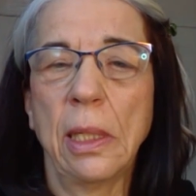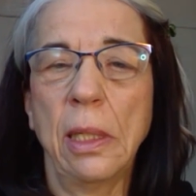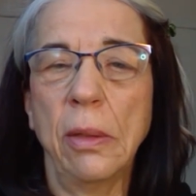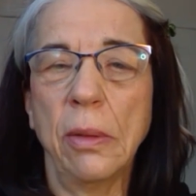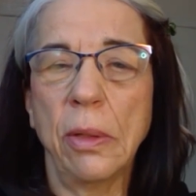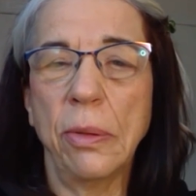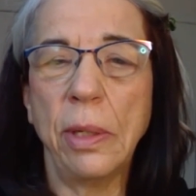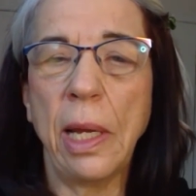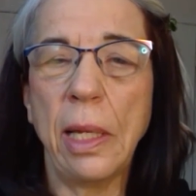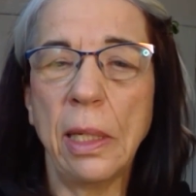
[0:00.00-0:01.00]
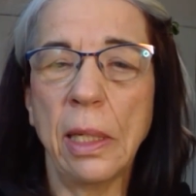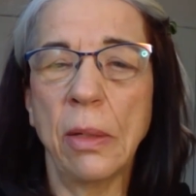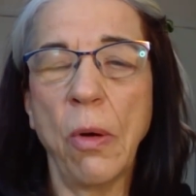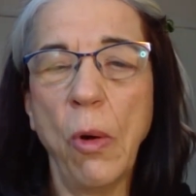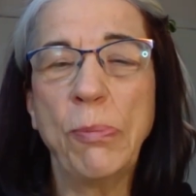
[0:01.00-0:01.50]
You're creating
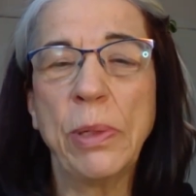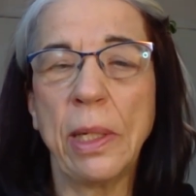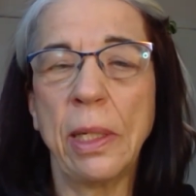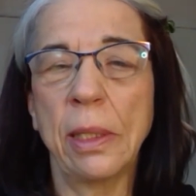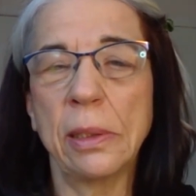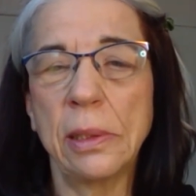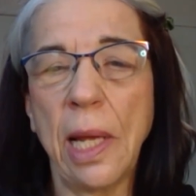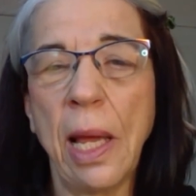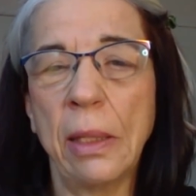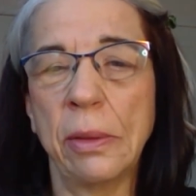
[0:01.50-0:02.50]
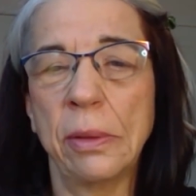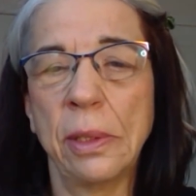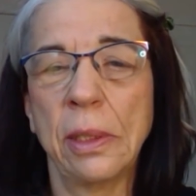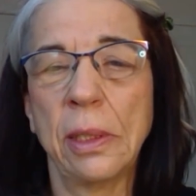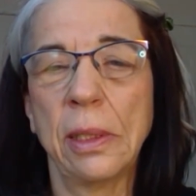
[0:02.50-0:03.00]
an opening and a channel
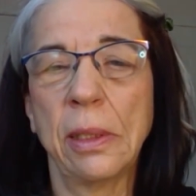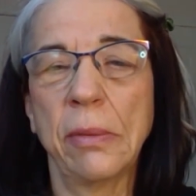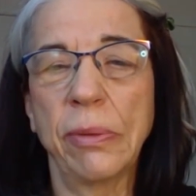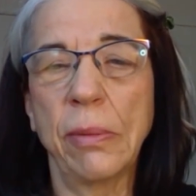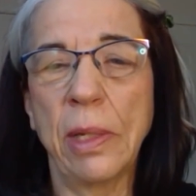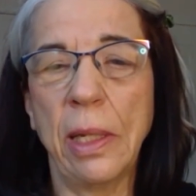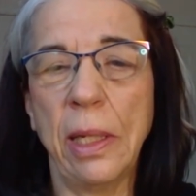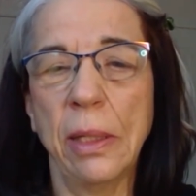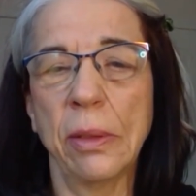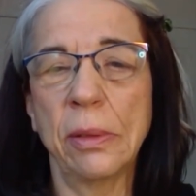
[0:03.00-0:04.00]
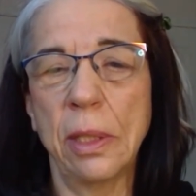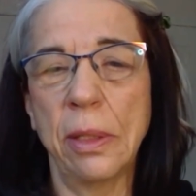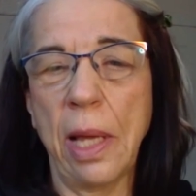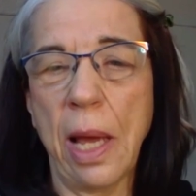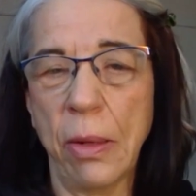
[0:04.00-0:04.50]
from the inner to
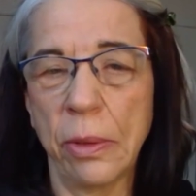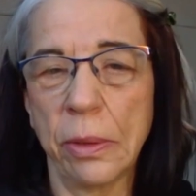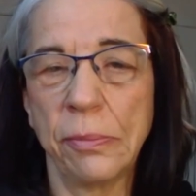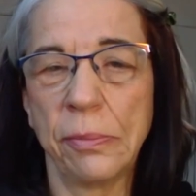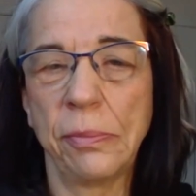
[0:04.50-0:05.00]
the outer.